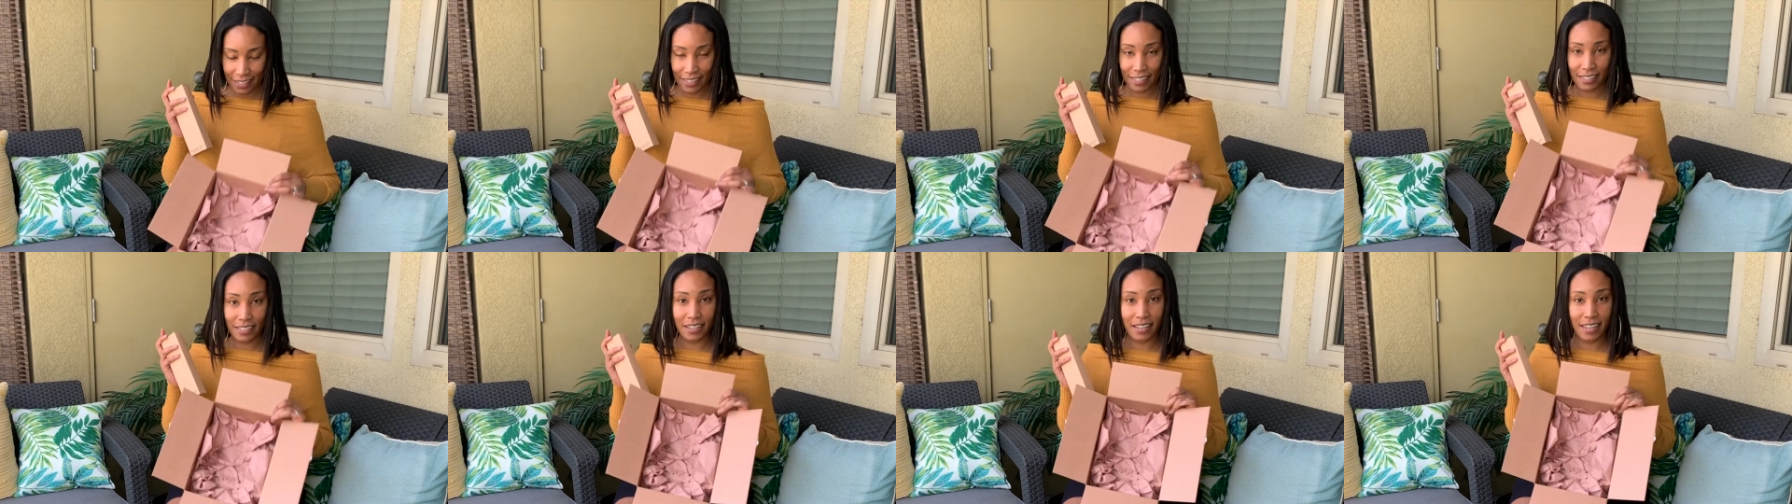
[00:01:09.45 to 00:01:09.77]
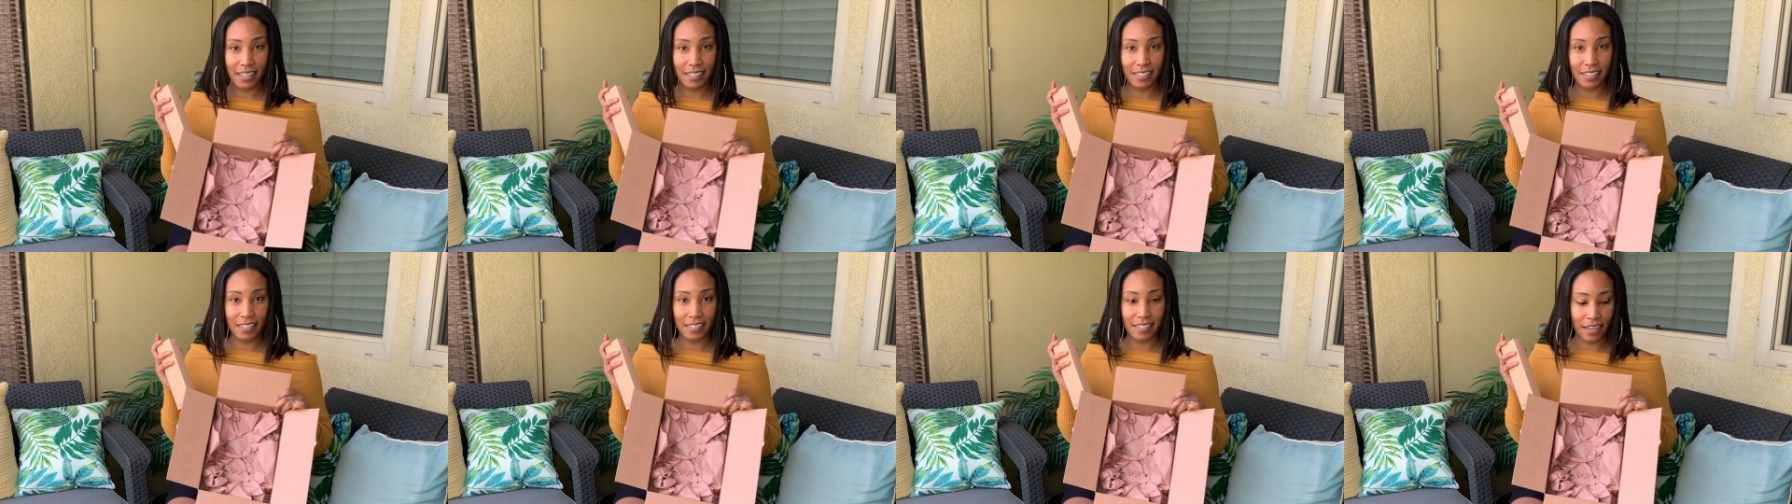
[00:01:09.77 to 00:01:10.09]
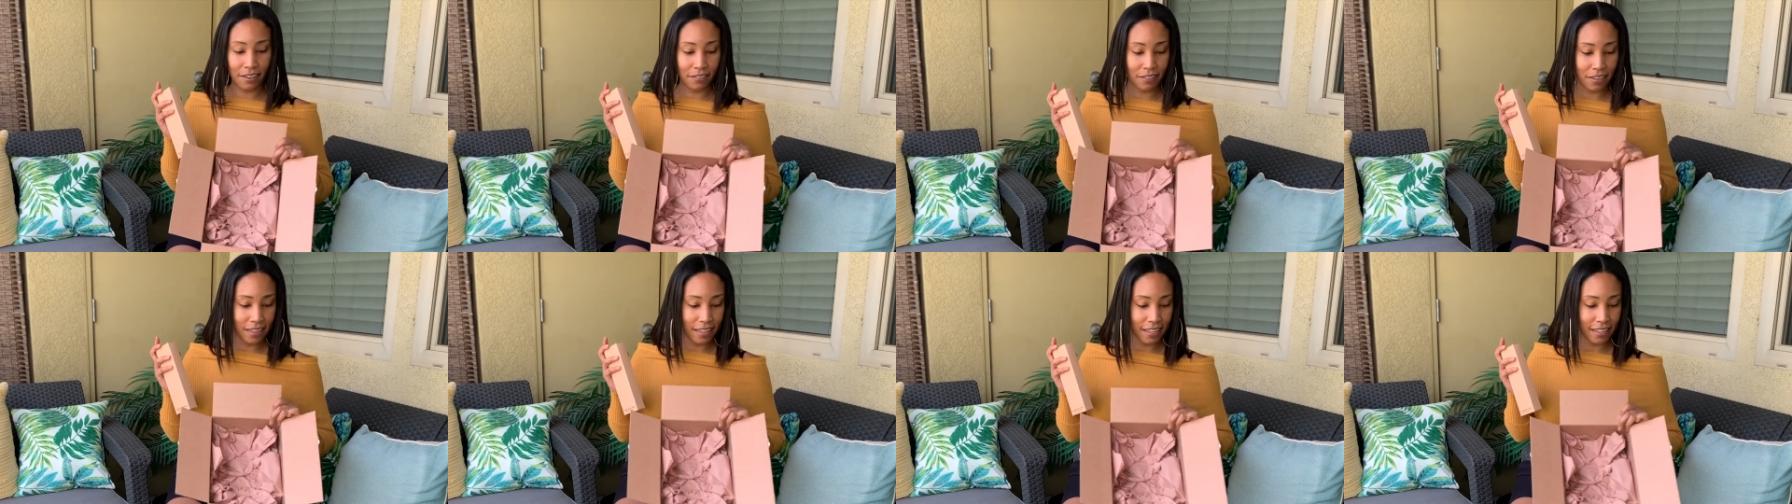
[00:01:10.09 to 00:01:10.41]
So that's just
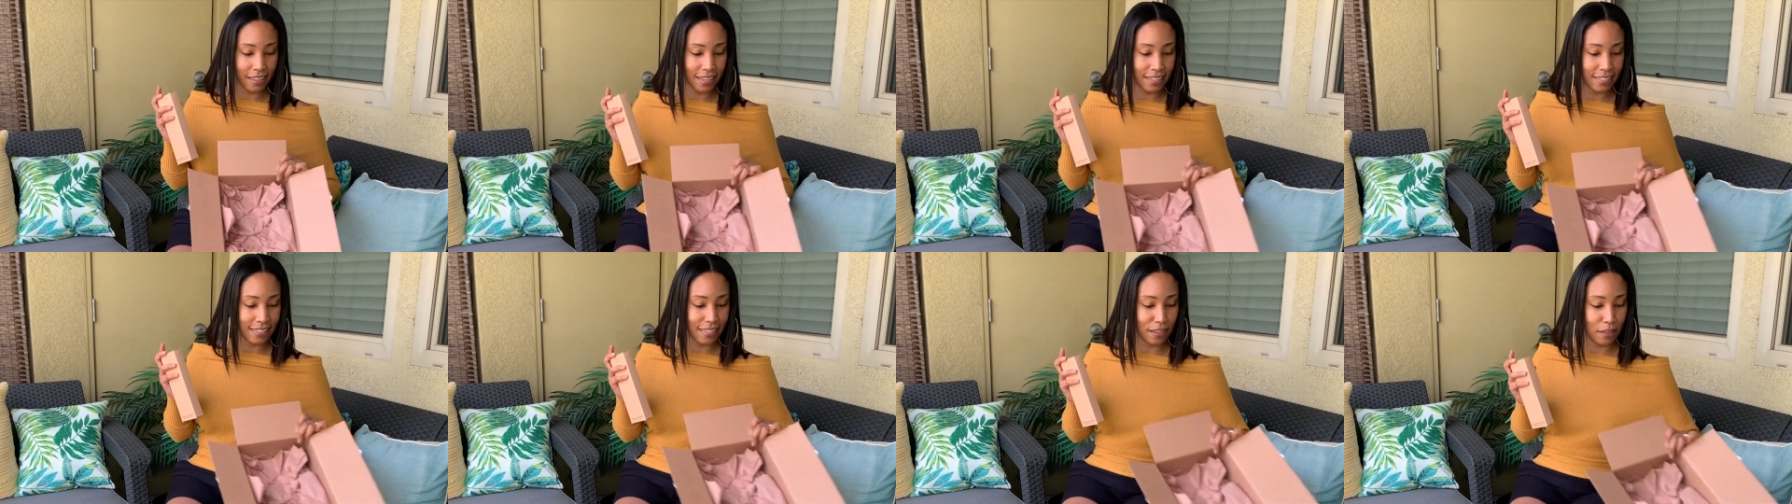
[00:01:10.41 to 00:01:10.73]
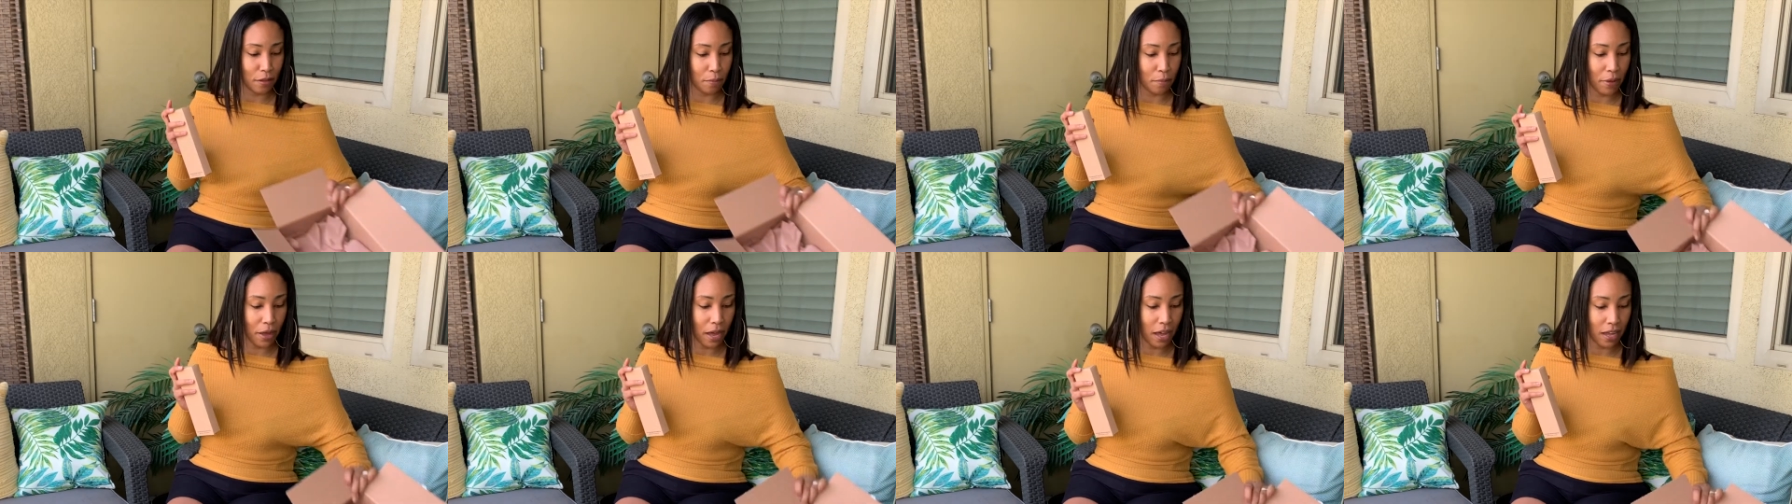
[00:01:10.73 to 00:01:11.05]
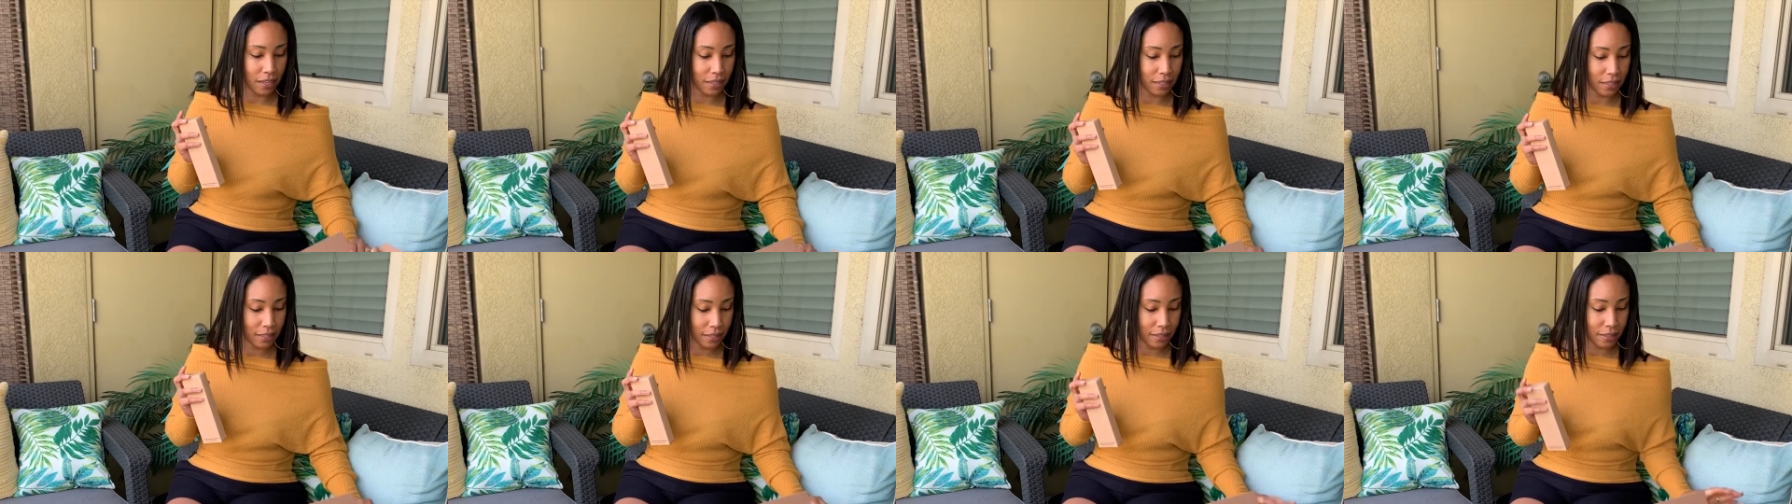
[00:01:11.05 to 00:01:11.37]
everything that's in the
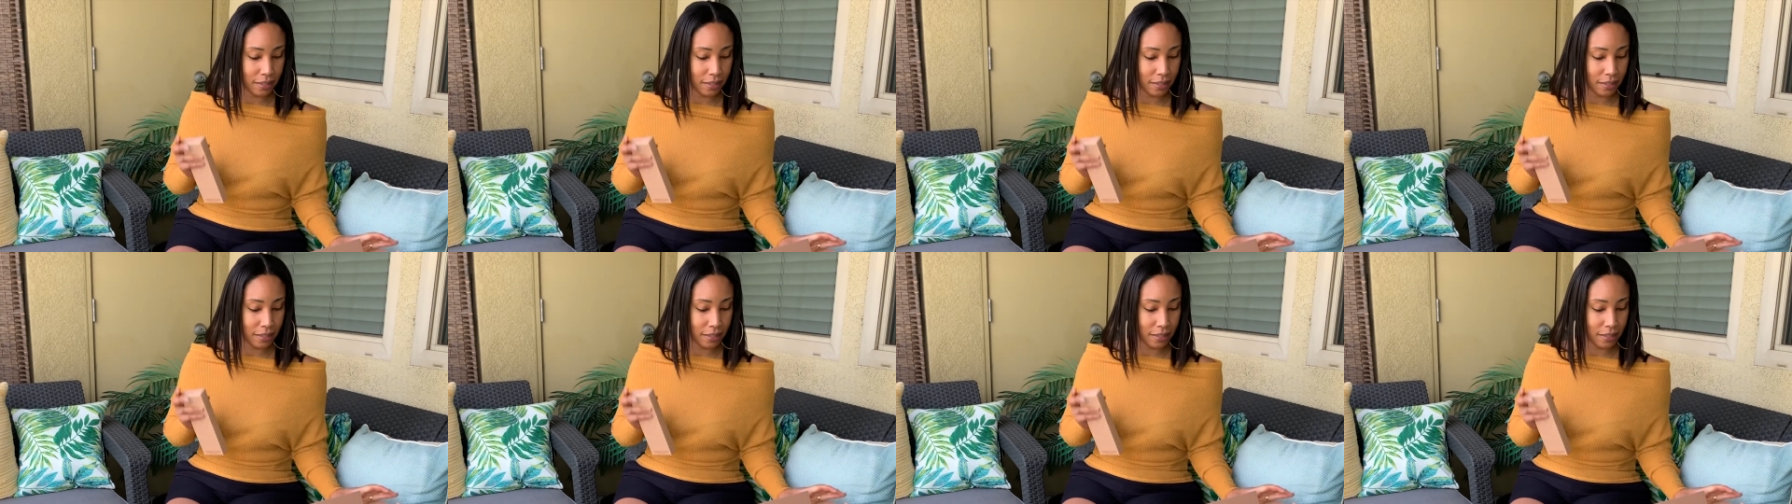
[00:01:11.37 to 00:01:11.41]
box.